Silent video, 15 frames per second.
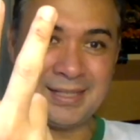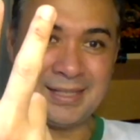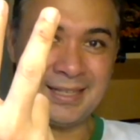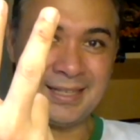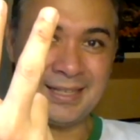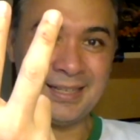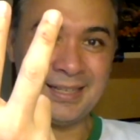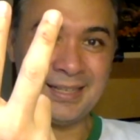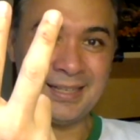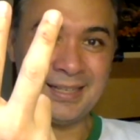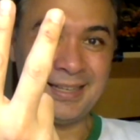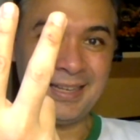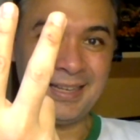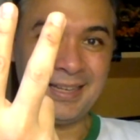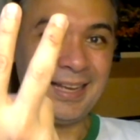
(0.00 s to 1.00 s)

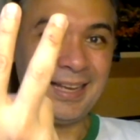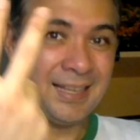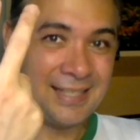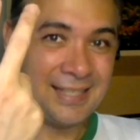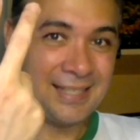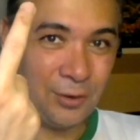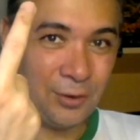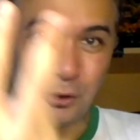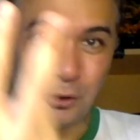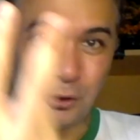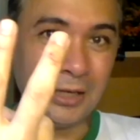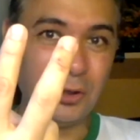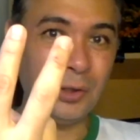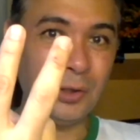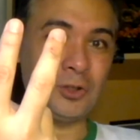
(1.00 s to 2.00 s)
This is going to
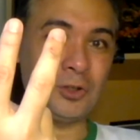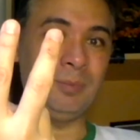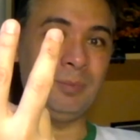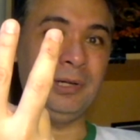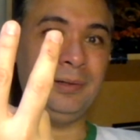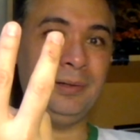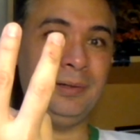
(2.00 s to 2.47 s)
get you into trouble.